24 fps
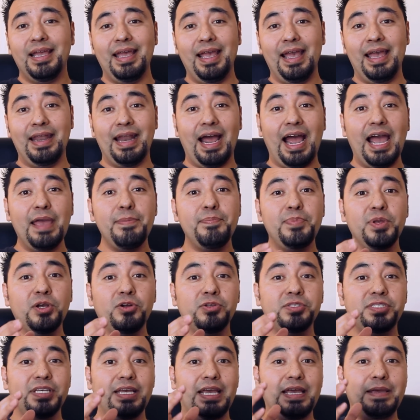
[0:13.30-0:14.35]
and I
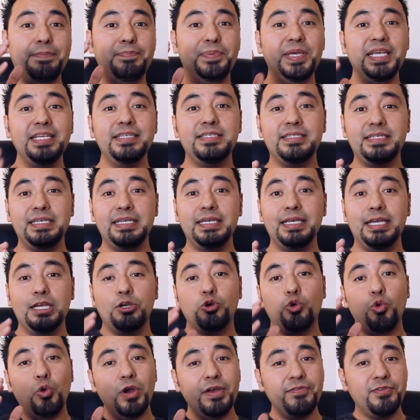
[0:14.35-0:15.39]
built a PC
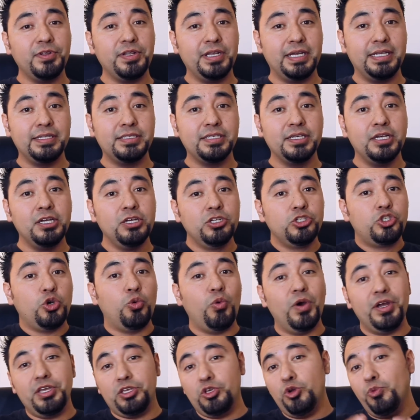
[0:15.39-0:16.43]
equivalent to
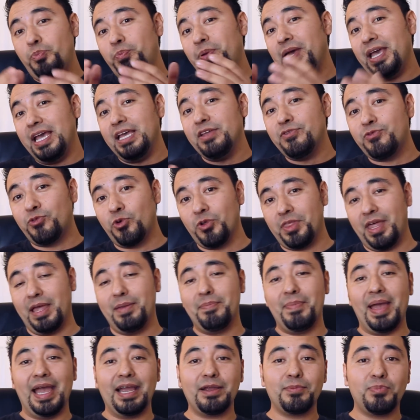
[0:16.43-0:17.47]
what you paid for
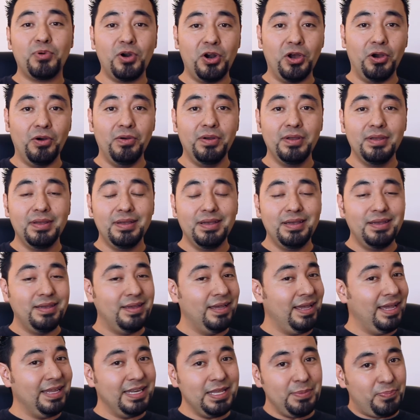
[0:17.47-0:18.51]
that Mac Pro.
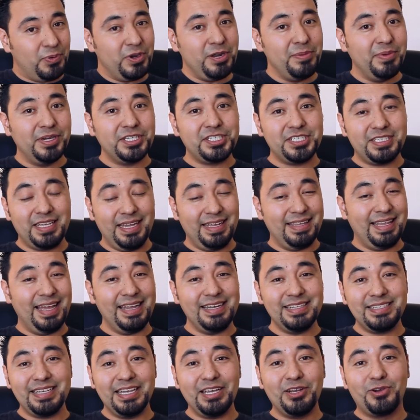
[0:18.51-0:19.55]
And he pretty much said
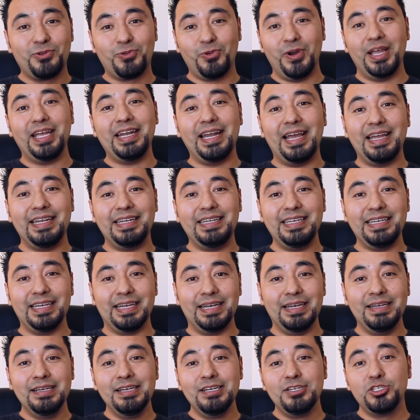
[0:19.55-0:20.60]
that is a great
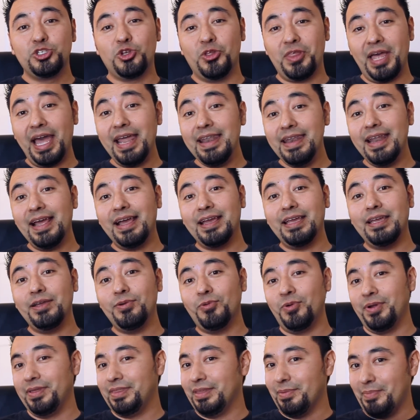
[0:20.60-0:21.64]
idea. So that
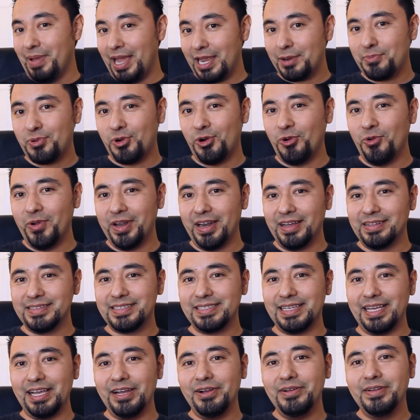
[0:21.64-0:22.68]
night when the Mac Pro went on
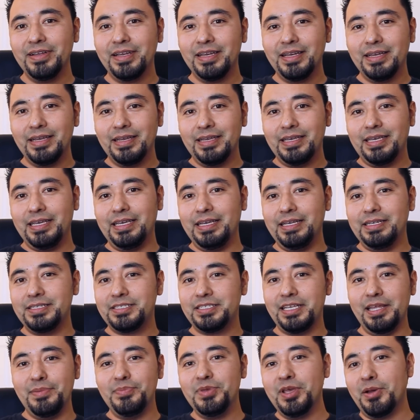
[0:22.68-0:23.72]
sale, he
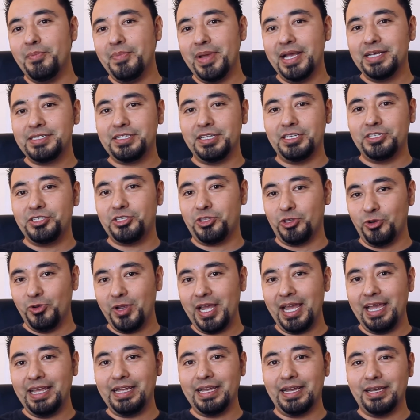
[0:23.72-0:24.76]
sent me a message through
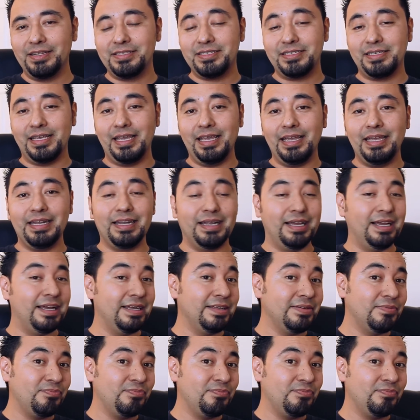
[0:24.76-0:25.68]
Hangout saying, uh,